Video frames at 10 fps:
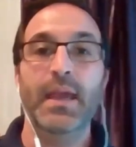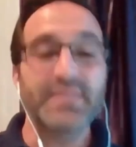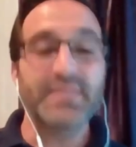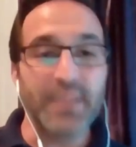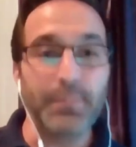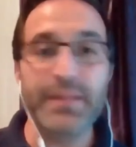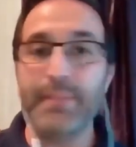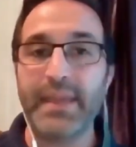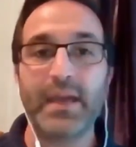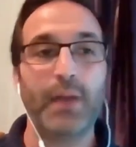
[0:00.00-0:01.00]
somebody
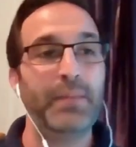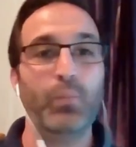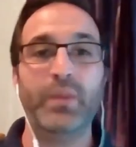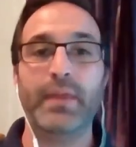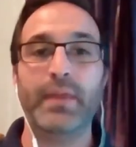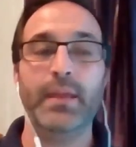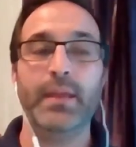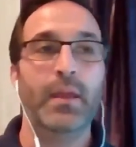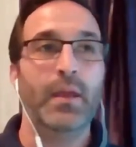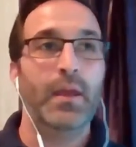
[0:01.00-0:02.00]
may come in with a
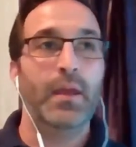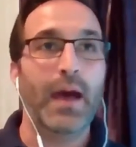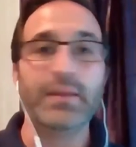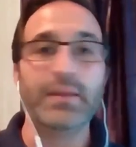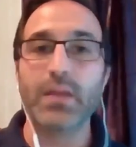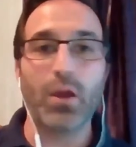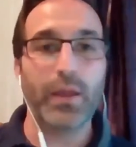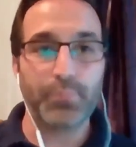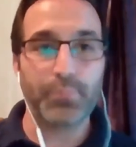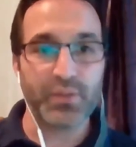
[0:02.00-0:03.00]

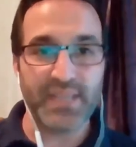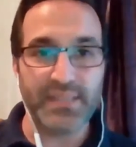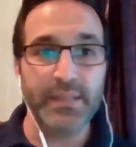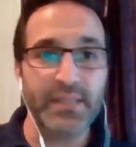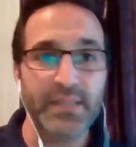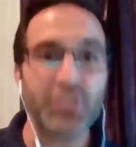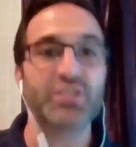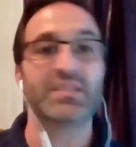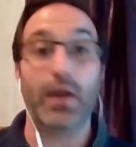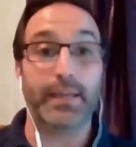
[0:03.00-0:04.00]
underlying presenting
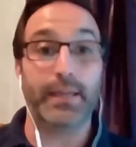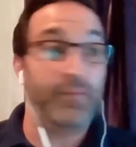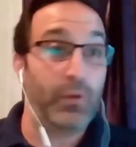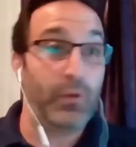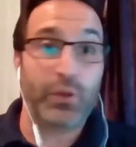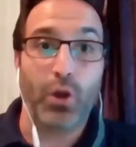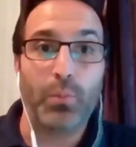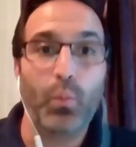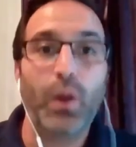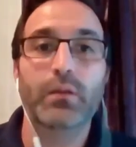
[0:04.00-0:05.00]
conditions like a very
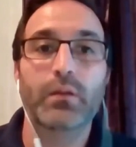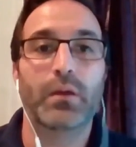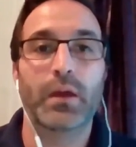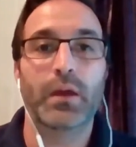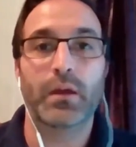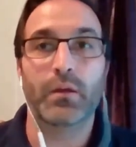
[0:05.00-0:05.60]
common one uh,